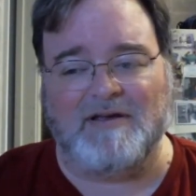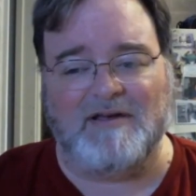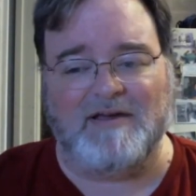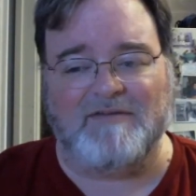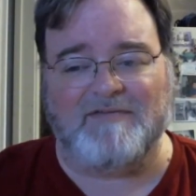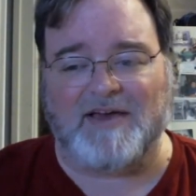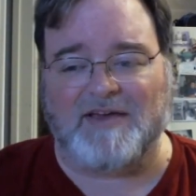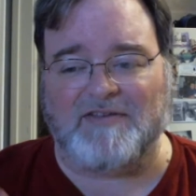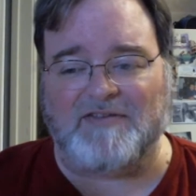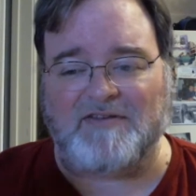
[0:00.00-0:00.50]

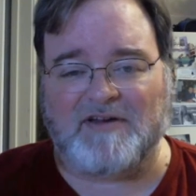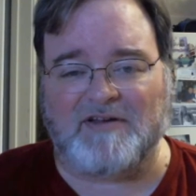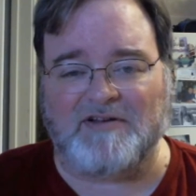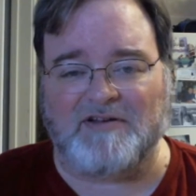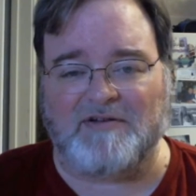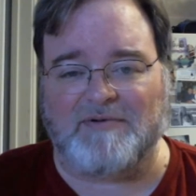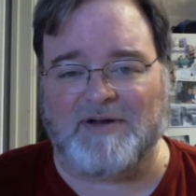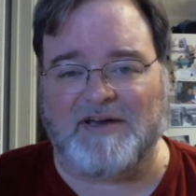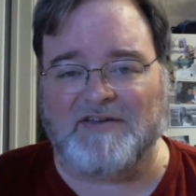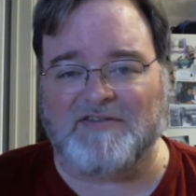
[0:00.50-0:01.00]
if that's on
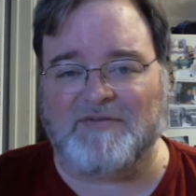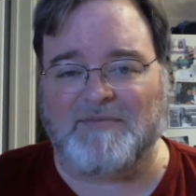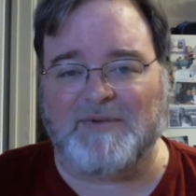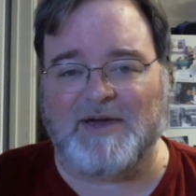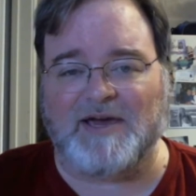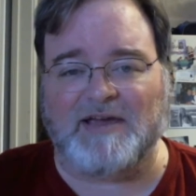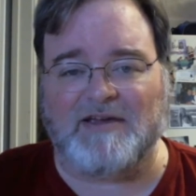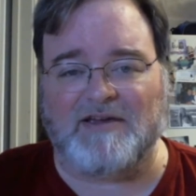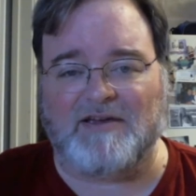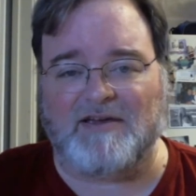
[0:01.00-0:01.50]
your
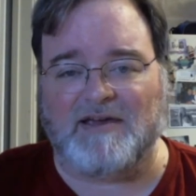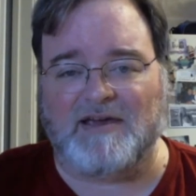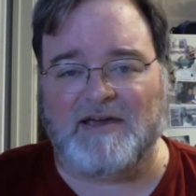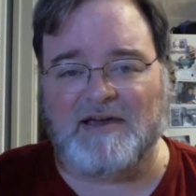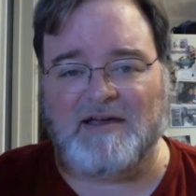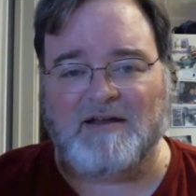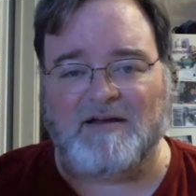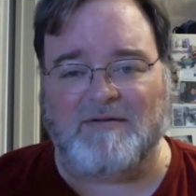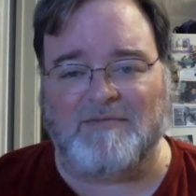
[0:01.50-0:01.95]
resume, you can get